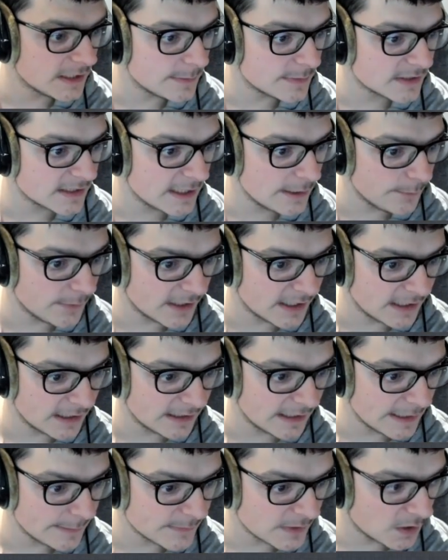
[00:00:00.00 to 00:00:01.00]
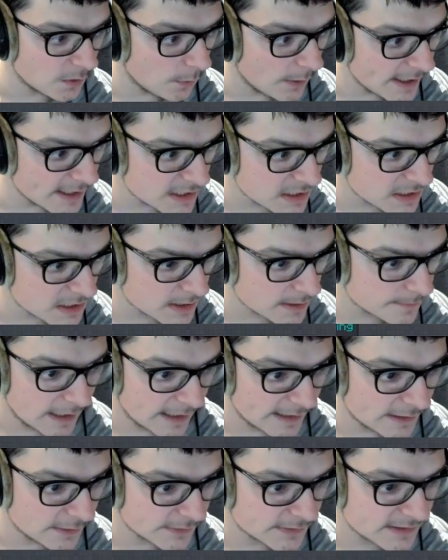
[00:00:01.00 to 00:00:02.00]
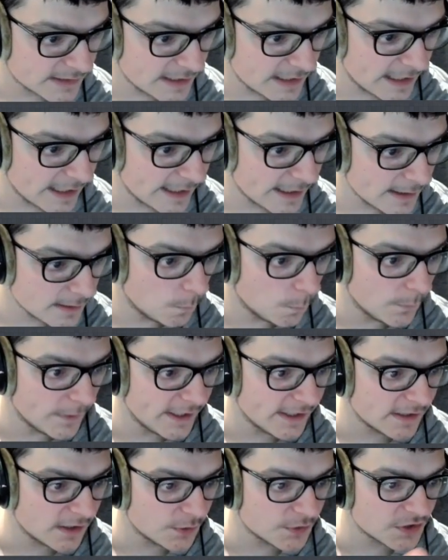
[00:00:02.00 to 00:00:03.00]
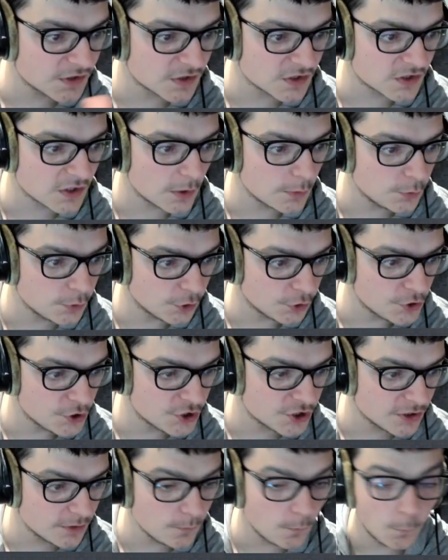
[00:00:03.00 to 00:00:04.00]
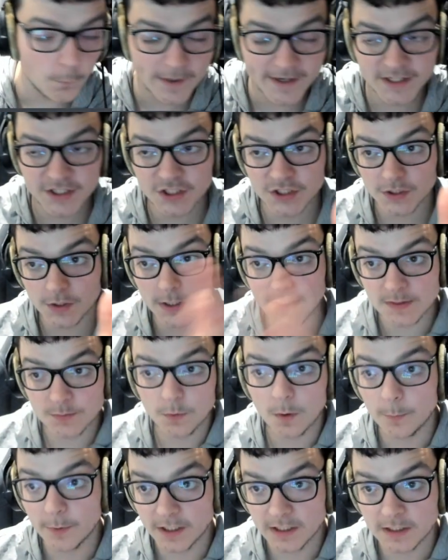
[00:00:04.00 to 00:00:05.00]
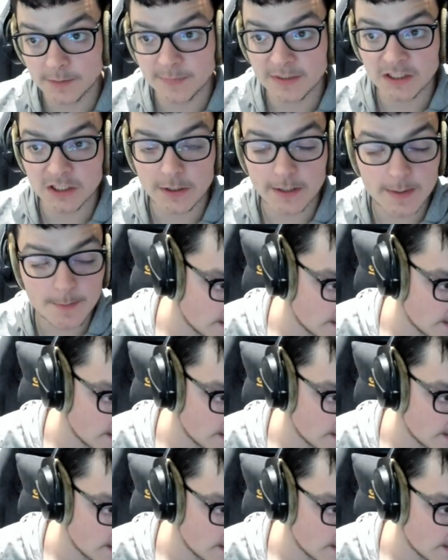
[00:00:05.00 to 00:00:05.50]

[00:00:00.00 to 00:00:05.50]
Slate. We can claim the quest. And you'll see here, we need to go to the stone dungeon, which is what we're going to be doing.